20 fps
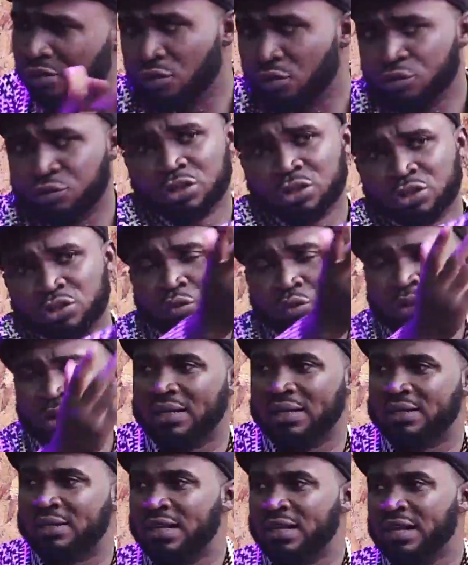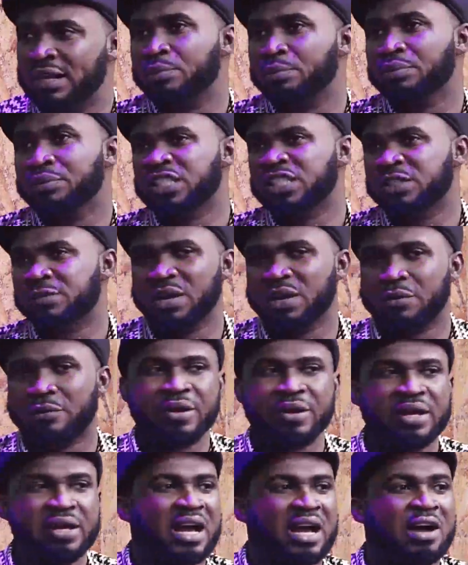just look at the policemen
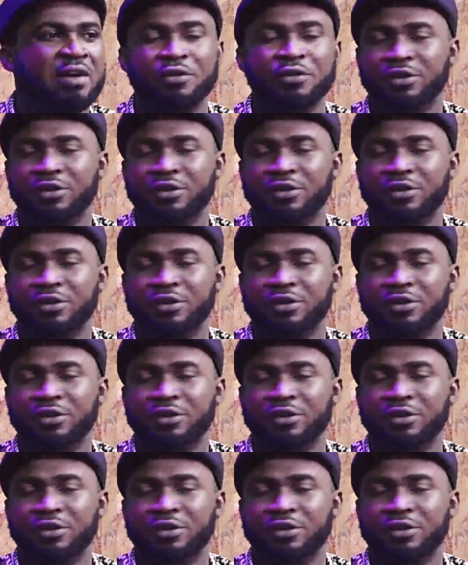we have on